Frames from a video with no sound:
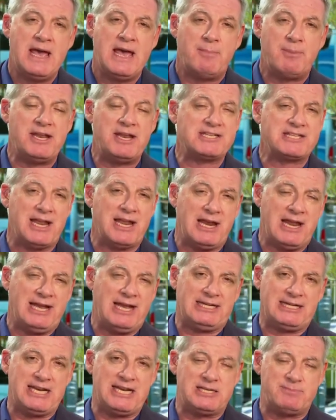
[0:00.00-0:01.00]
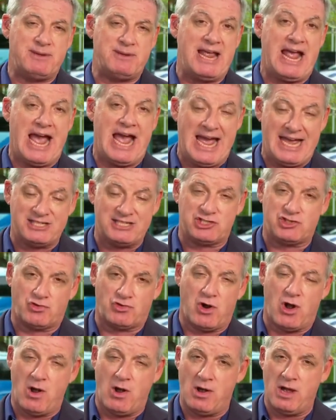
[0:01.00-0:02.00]
but it's unlikely to be as
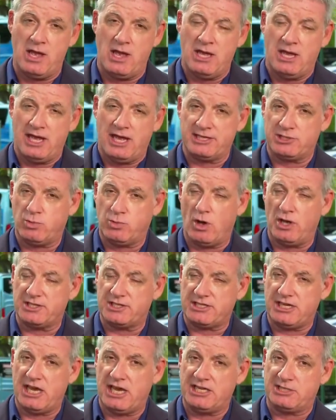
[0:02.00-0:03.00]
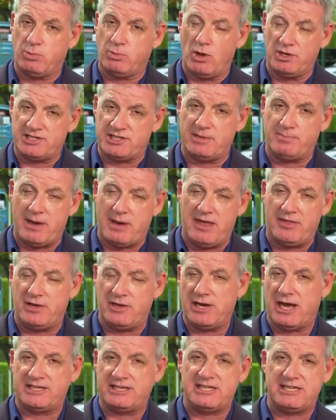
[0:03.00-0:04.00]
strong as what is wanted by the
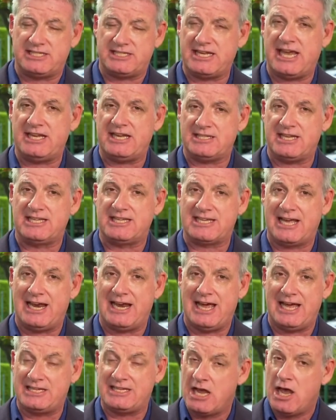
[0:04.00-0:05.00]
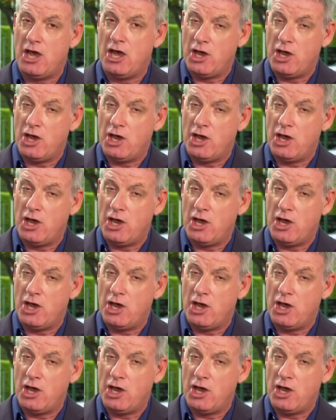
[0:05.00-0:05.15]
United States and its allies,